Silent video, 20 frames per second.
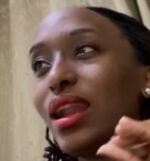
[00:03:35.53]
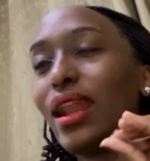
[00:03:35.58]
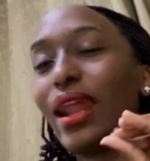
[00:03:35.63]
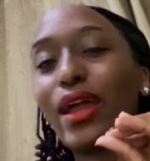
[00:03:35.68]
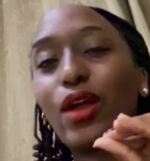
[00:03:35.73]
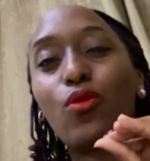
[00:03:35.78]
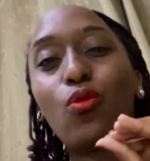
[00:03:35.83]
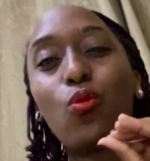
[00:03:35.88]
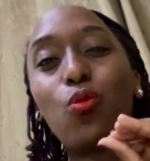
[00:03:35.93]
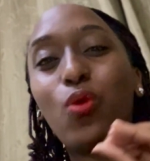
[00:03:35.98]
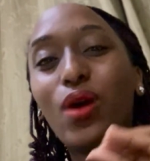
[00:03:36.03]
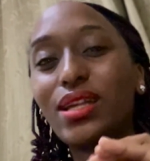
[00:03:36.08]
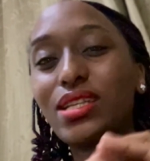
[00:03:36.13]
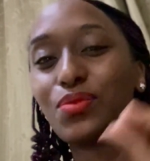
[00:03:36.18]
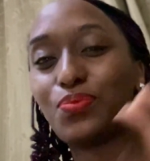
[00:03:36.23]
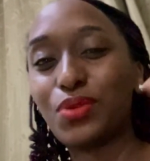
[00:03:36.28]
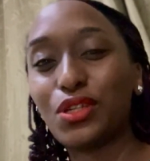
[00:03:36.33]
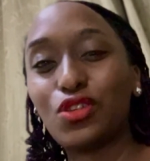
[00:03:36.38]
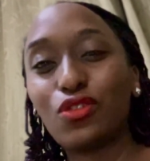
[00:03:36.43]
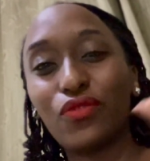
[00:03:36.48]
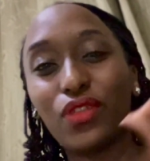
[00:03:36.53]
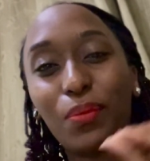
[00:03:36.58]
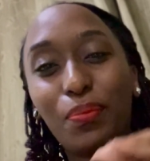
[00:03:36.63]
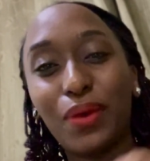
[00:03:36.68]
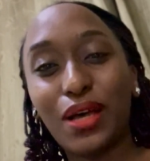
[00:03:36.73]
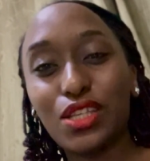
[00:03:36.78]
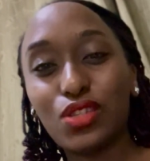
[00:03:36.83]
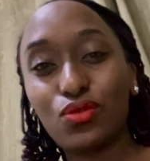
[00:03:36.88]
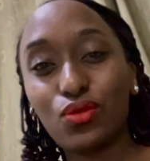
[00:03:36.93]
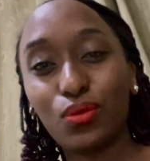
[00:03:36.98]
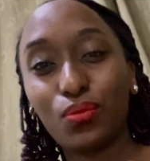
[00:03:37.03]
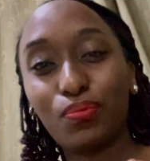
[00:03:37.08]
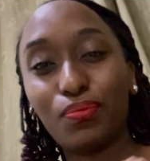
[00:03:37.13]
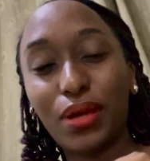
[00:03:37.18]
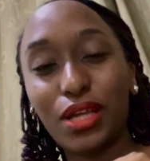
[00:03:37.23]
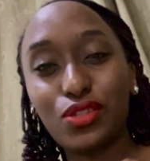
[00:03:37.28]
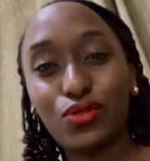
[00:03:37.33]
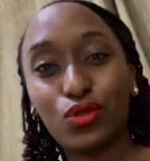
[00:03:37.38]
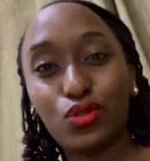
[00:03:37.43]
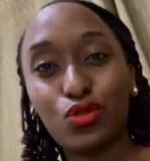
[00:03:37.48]
like what piece of the
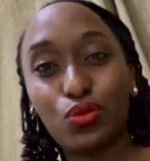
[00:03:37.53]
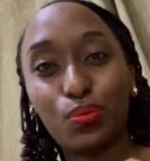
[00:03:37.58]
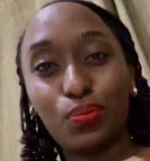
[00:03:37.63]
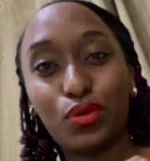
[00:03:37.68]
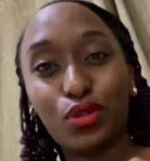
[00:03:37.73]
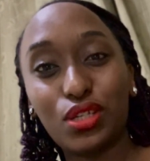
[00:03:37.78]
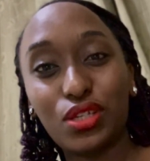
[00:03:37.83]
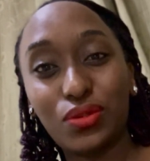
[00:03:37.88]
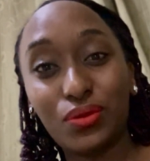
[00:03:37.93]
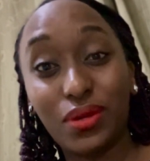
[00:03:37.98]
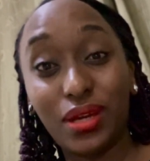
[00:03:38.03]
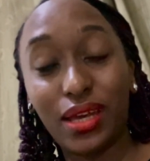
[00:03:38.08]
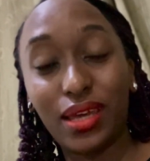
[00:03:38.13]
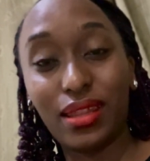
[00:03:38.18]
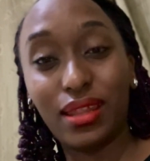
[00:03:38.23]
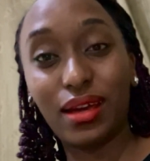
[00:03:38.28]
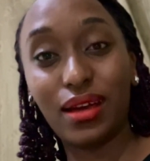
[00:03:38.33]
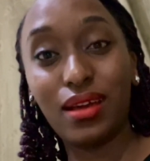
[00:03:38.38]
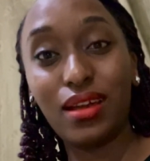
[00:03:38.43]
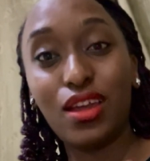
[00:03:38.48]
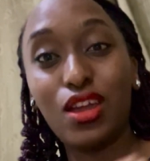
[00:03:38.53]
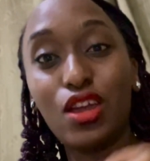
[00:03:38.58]
puzzle to put together,